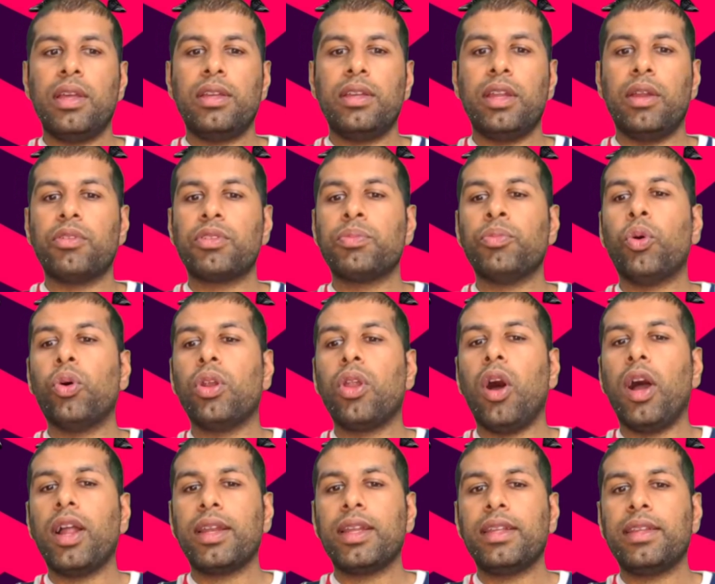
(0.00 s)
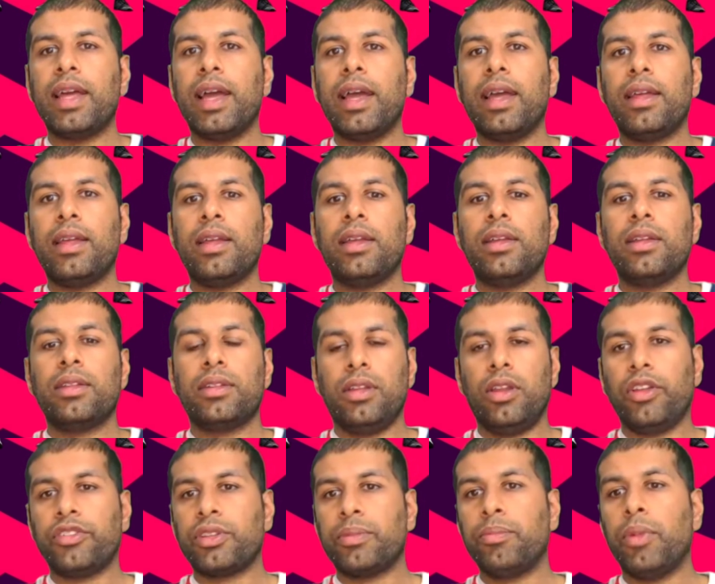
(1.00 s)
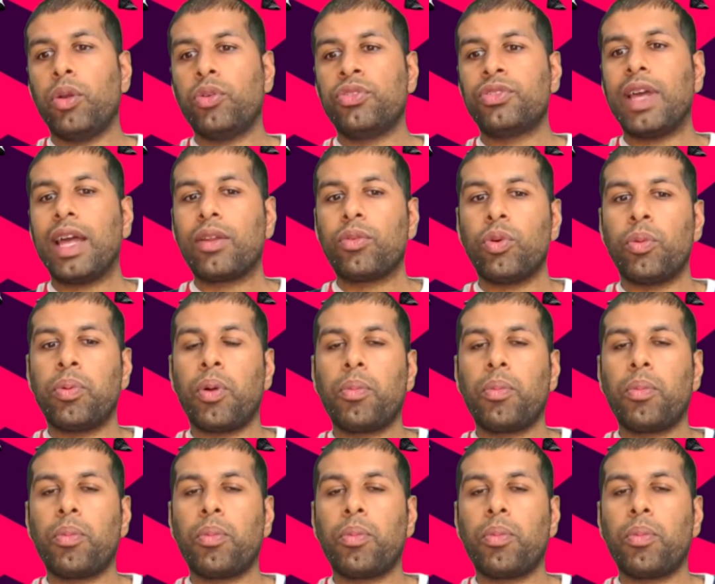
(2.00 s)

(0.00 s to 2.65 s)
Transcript: you know it's more likely that lots of Mo Salah will